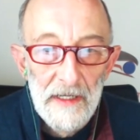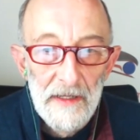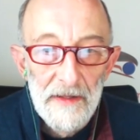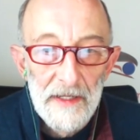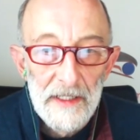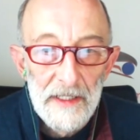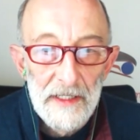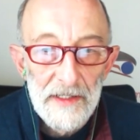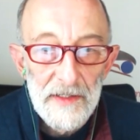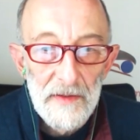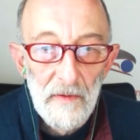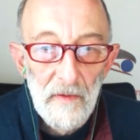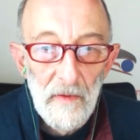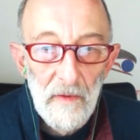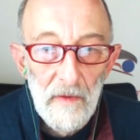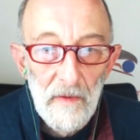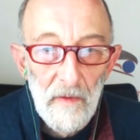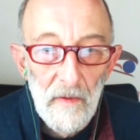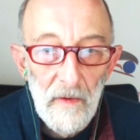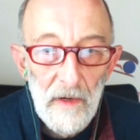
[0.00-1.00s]
there's
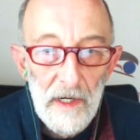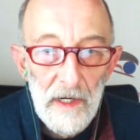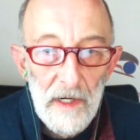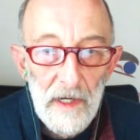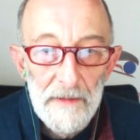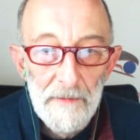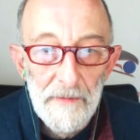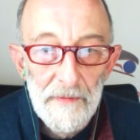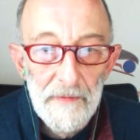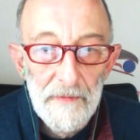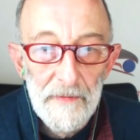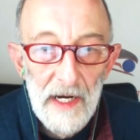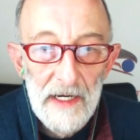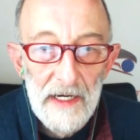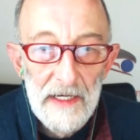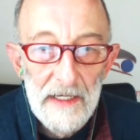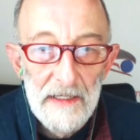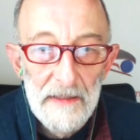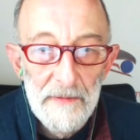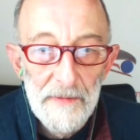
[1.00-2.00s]
one
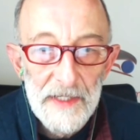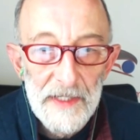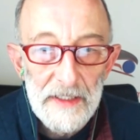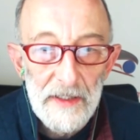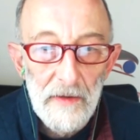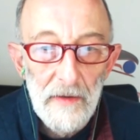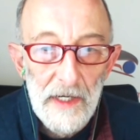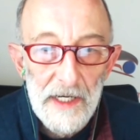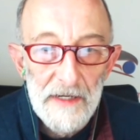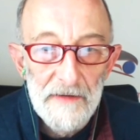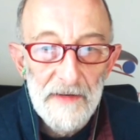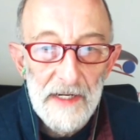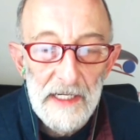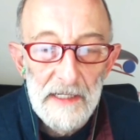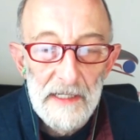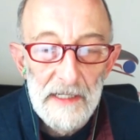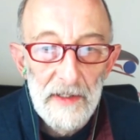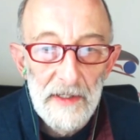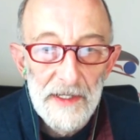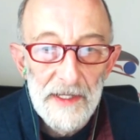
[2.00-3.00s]
Bitcoin
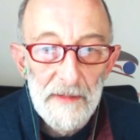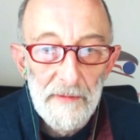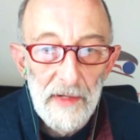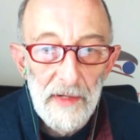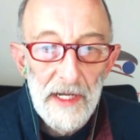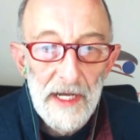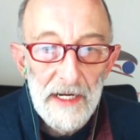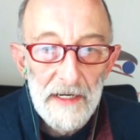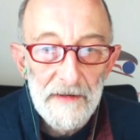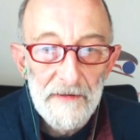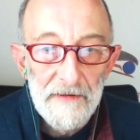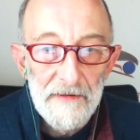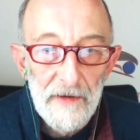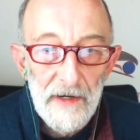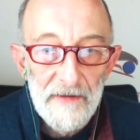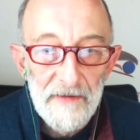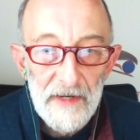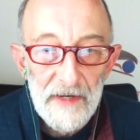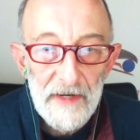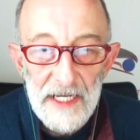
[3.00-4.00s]
available on the planet for
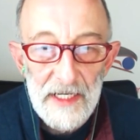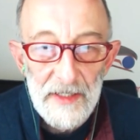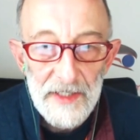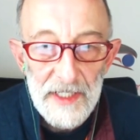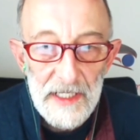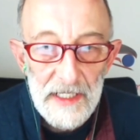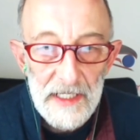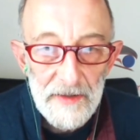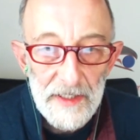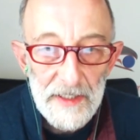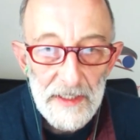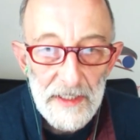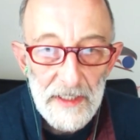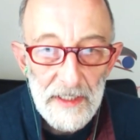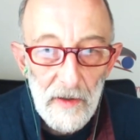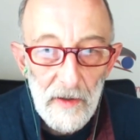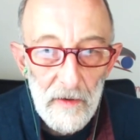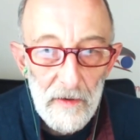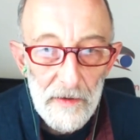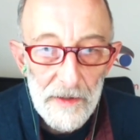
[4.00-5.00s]
every 1,000 ounces of
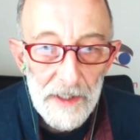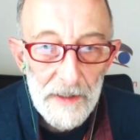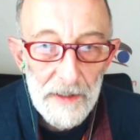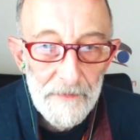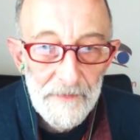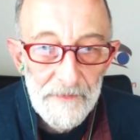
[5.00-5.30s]
gold.